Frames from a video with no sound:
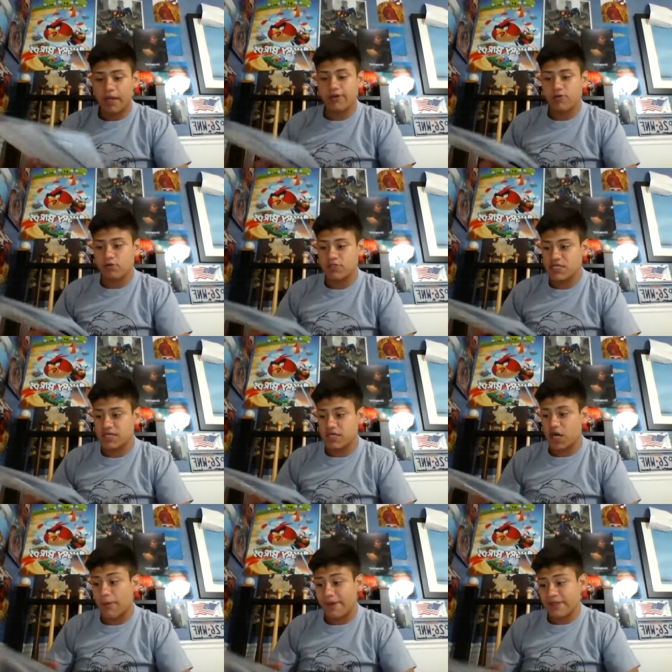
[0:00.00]
Harry Houdini
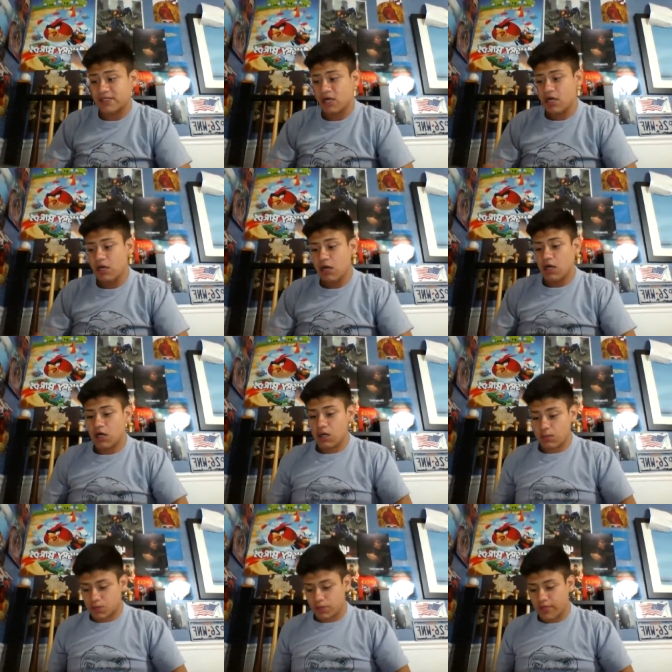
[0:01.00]
comics.
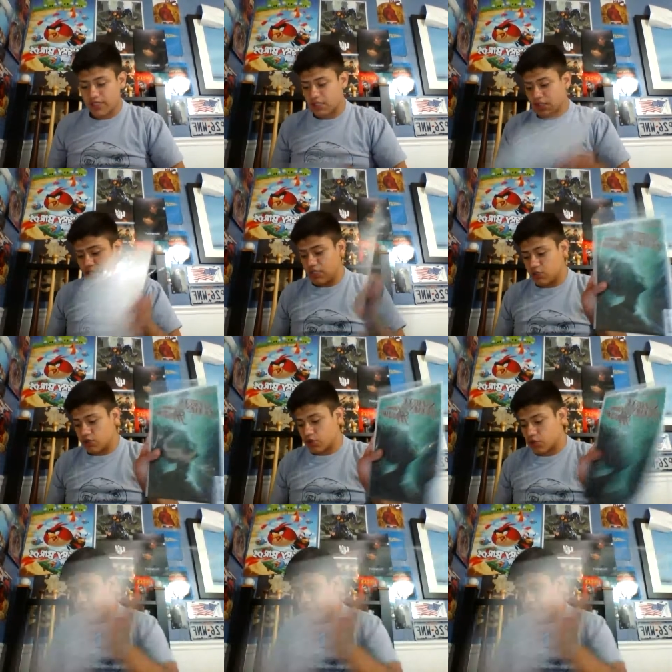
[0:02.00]
Um, so basically issues